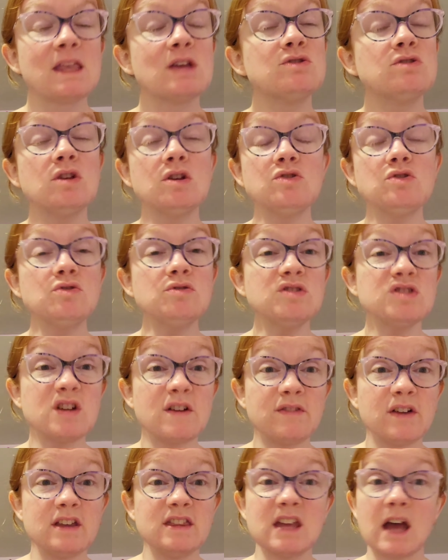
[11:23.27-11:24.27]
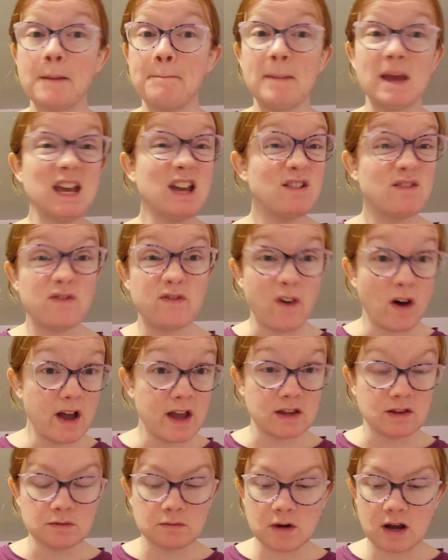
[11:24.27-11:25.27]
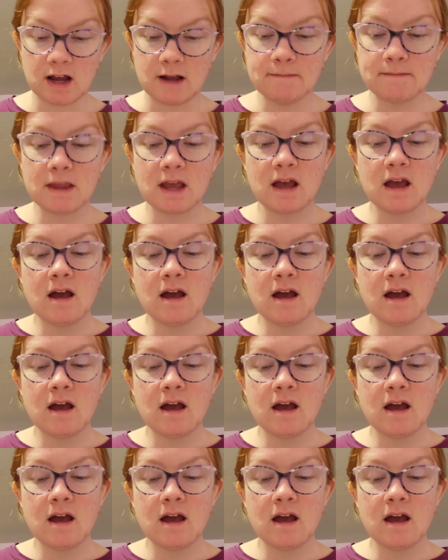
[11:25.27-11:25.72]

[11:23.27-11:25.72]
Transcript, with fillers: So you can do stuff like that. Make it fun, right?